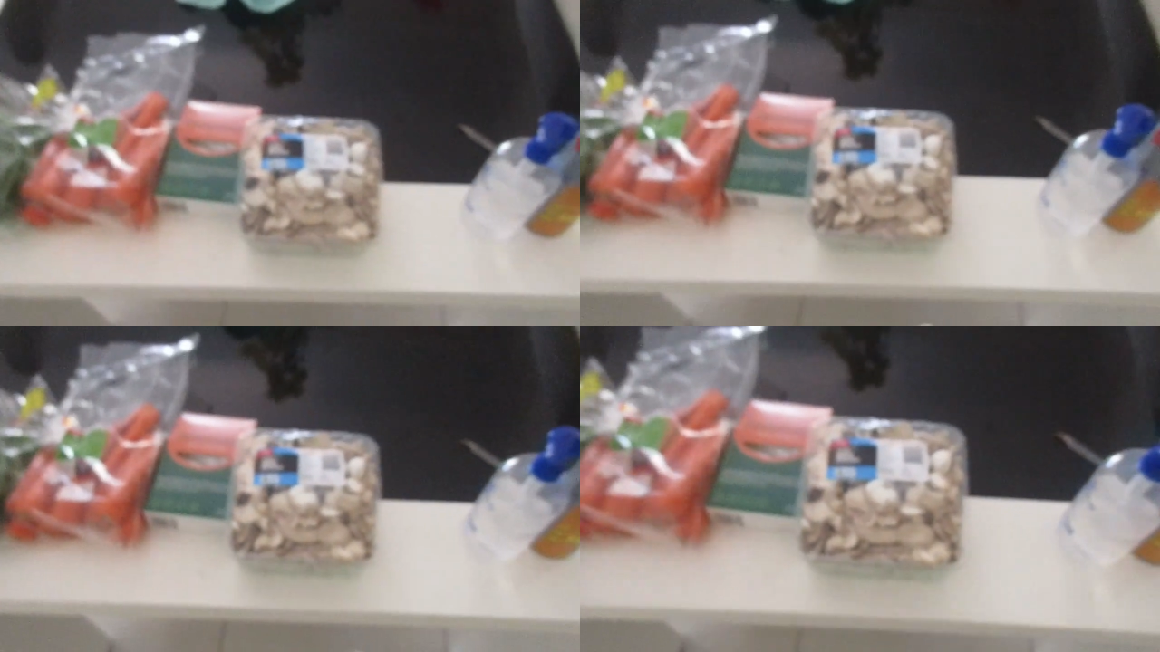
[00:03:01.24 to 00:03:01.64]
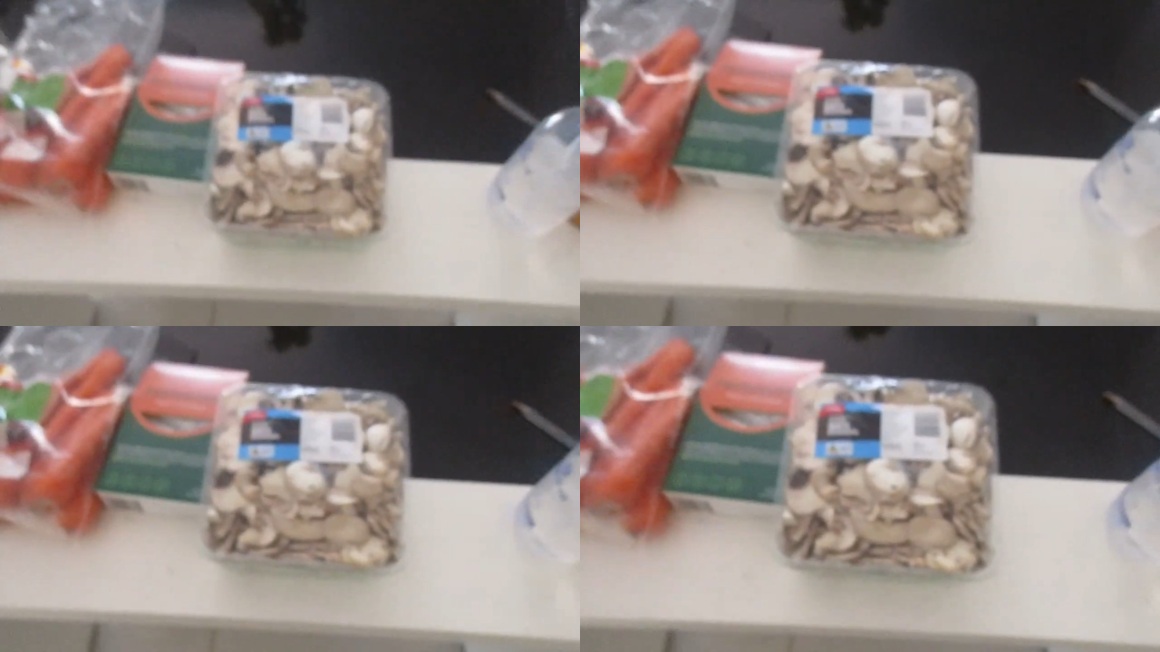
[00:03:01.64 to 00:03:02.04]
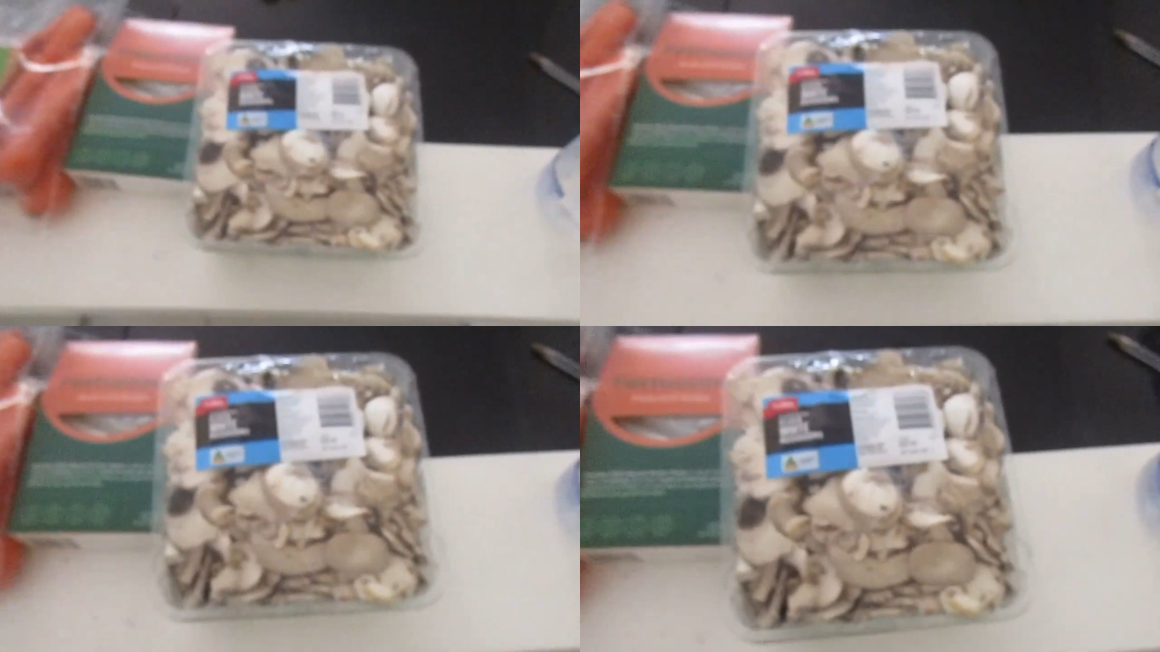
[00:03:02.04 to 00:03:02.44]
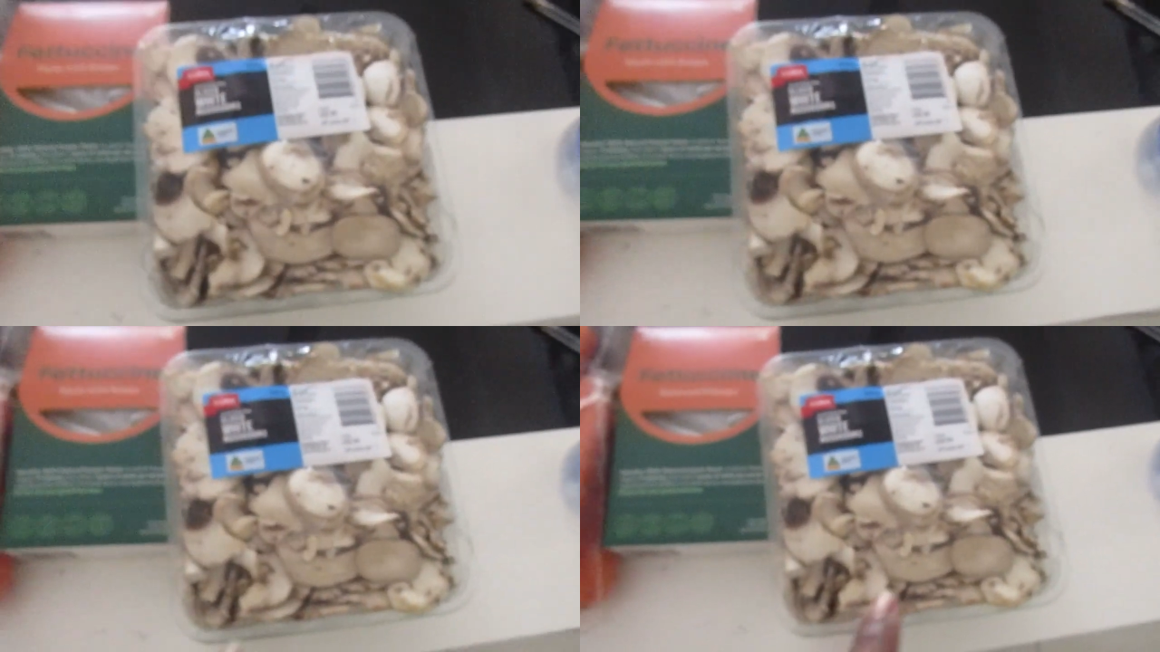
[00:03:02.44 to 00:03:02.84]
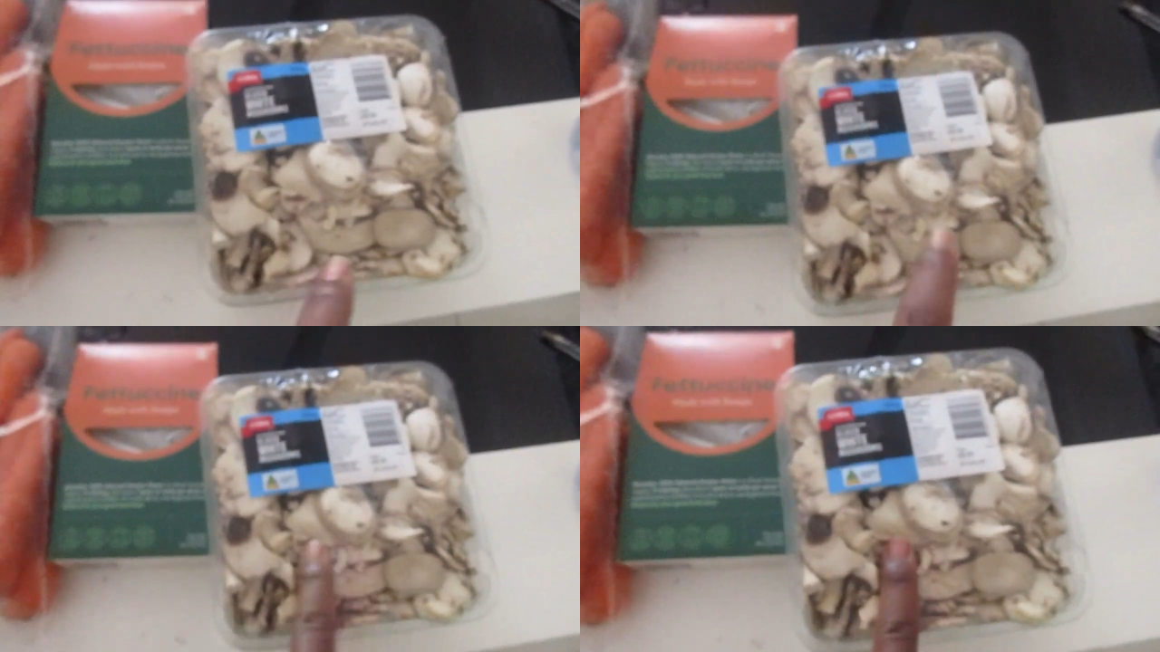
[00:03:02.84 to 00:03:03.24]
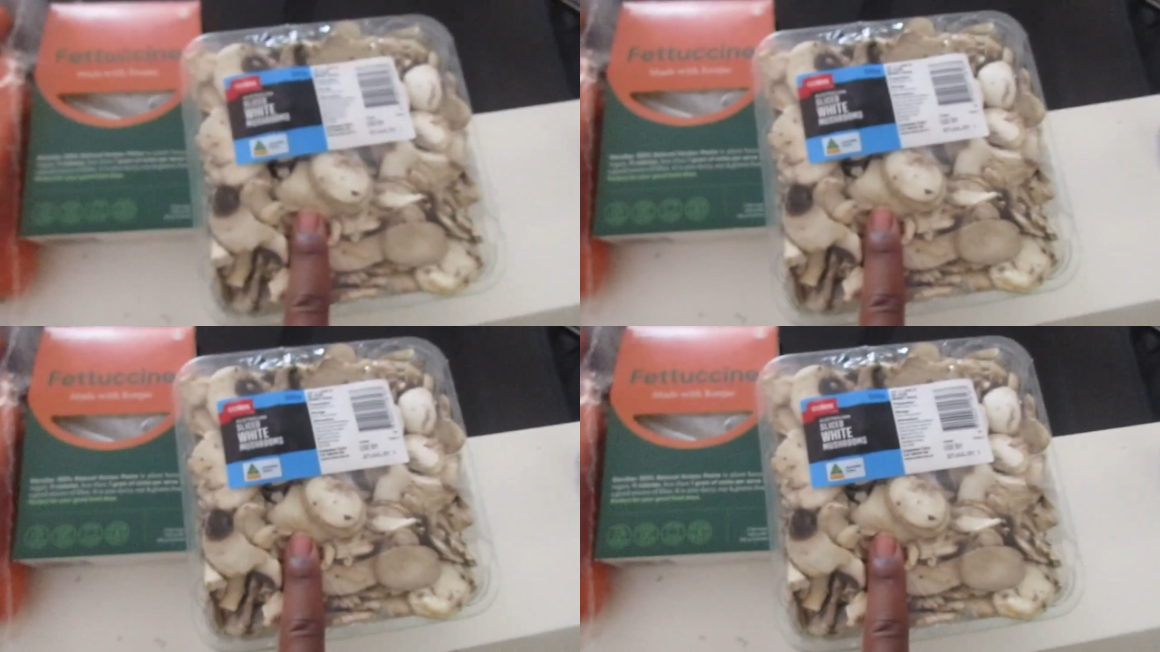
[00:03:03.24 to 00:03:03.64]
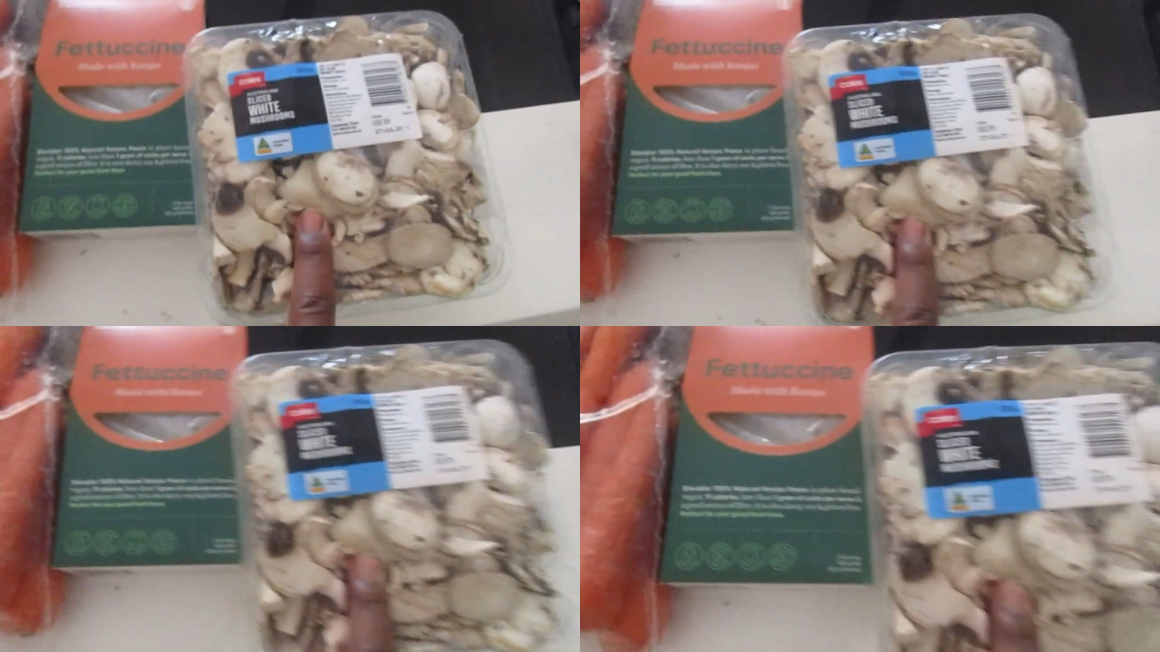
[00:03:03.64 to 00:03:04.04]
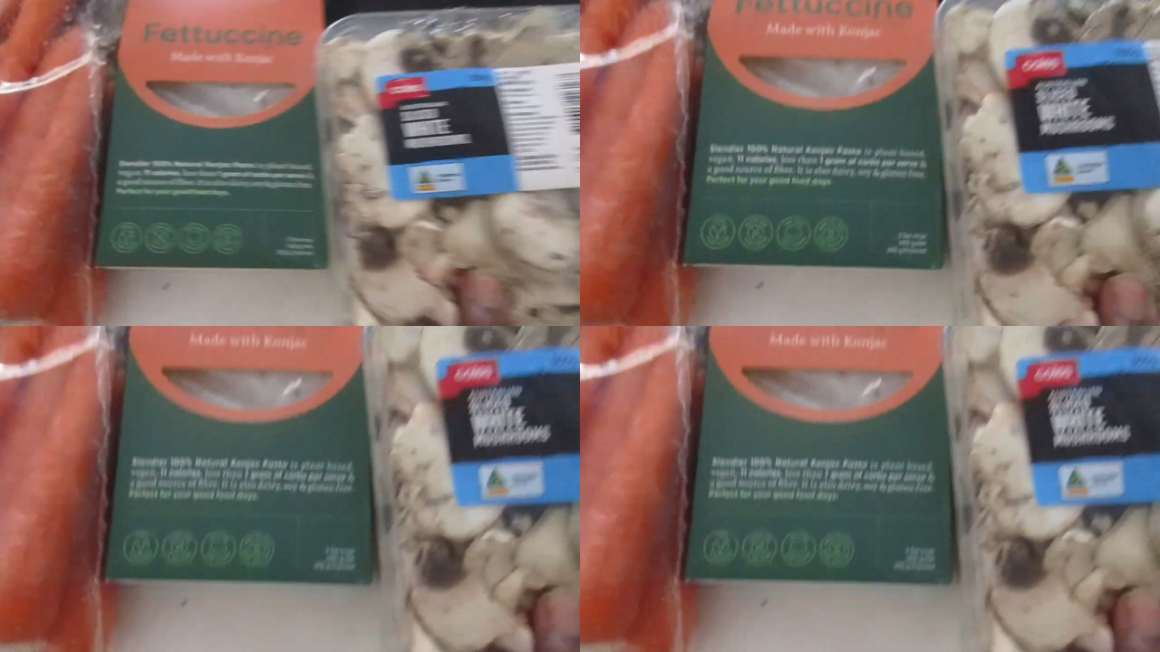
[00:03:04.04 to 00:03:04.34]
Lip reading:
(no speaker visible)